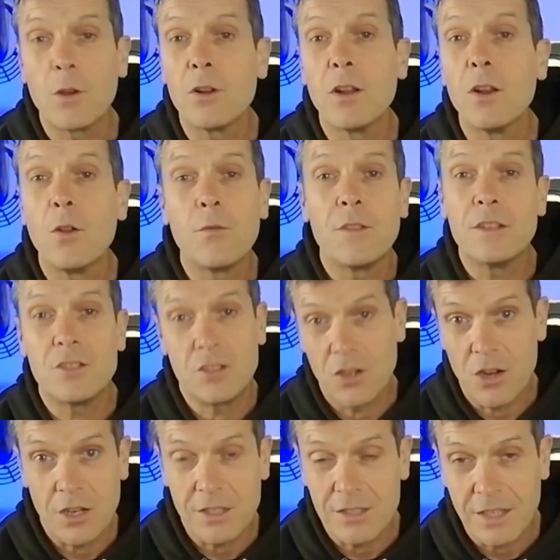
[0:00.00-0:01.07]
We're going to love this
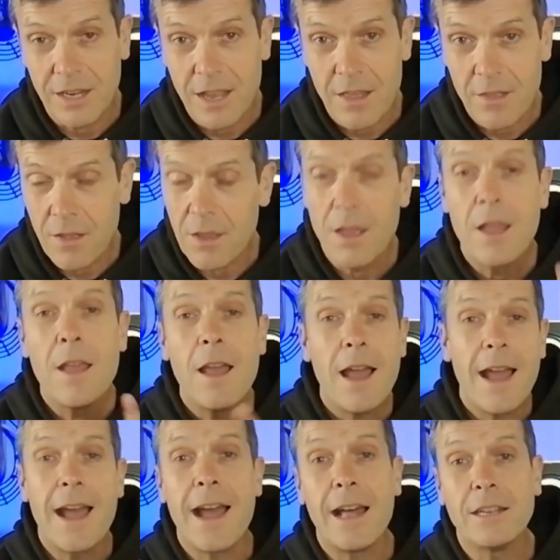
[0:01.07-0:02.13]
journey together,
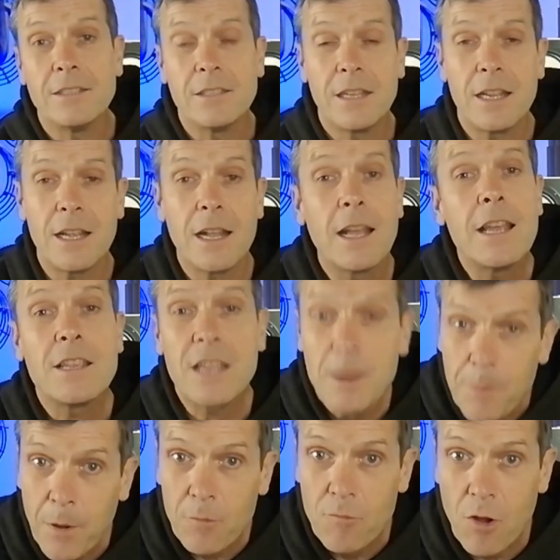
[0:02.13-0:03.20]
and uh,
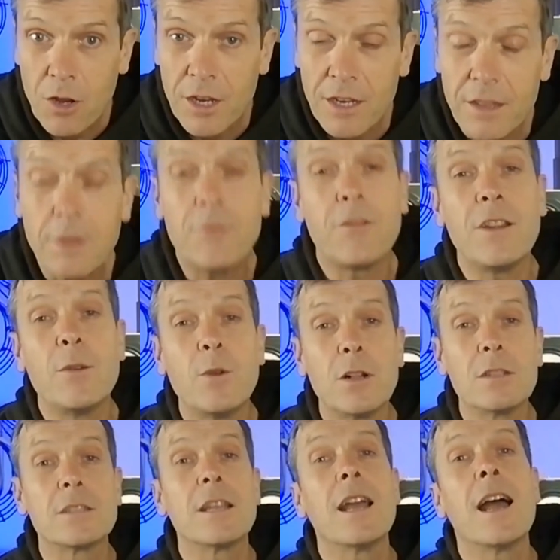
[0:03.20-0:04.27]
keep on rocking in the free
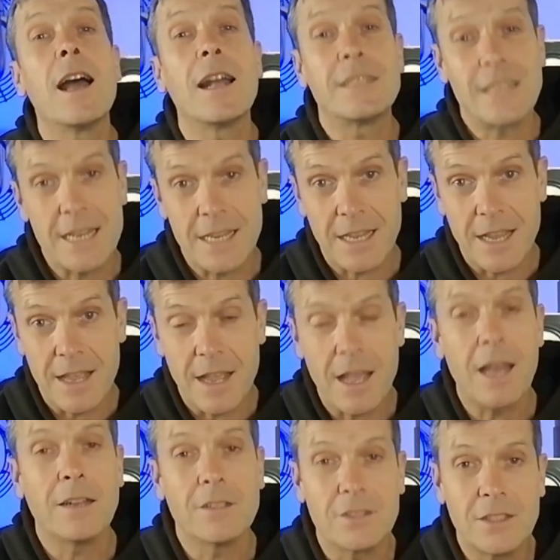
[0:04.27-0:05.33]
world. Take
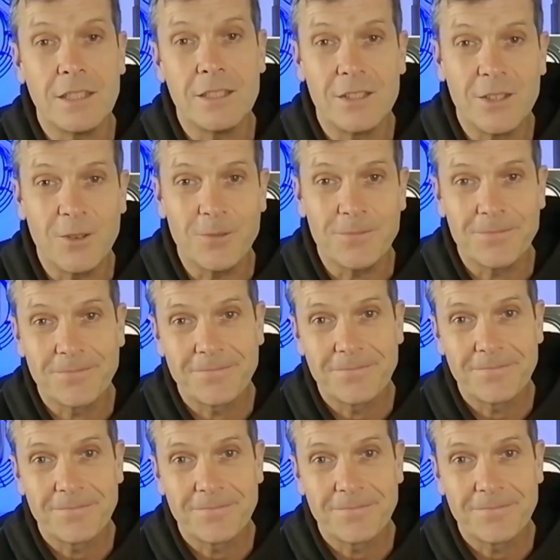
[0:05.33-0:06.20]
care, and I'll see you soon.